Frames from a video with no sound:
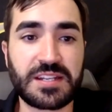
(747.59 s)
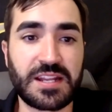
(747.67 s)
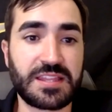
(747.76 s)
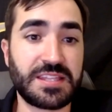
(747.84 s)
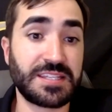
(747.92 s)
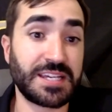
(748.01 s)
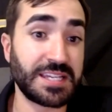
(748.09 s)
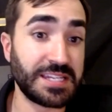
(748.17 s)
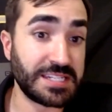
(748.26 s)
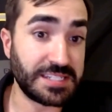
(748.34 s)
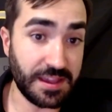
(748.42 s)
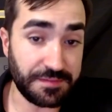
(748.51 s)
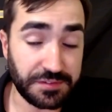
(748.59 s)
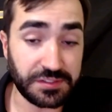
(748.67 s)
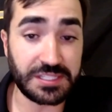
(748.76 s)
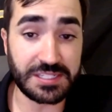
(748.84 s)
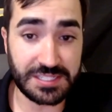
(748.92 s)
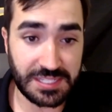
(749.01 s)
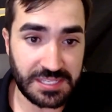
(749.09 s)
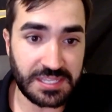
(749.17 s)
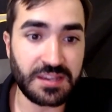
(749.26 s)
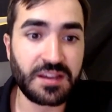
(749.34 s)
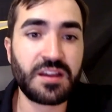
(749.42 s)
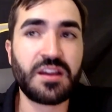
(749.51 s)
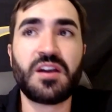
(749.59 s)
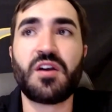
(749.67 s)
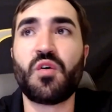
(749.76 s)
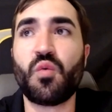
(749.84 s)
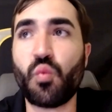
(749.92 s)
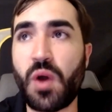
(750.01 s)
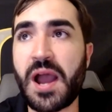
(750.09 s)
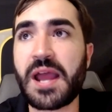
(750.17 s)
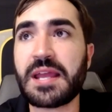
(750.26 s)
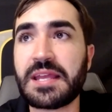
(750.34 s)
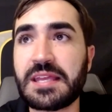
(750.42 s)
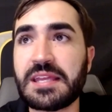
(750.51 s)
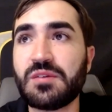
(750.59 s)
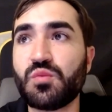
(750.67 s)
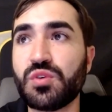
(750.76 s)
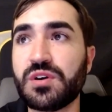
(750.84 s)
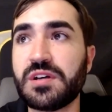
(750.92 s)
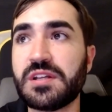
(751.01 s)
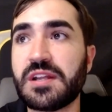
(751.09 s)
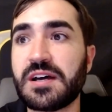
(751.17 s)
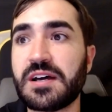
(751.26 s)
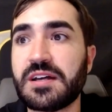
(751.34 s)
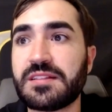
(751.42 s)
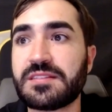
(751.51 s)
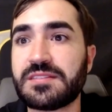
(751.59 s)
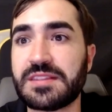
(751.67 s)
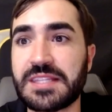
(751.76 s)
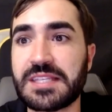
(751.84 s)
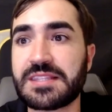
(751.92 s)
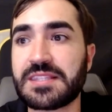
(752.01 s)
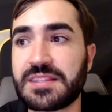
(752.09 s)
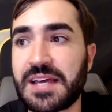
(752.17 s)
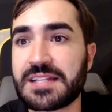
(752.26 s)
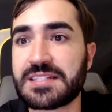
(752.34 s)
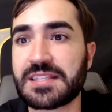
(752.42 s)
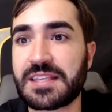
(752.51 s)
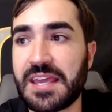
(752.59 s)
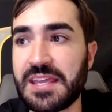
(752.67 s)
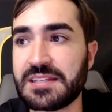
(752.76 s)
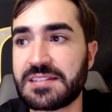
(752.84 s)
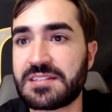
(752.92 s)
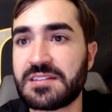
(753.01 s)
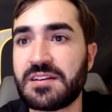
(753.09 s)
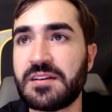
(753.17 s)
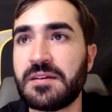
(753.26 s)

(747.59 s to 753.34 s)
And I think I can definitely see why he would, think that that's the case.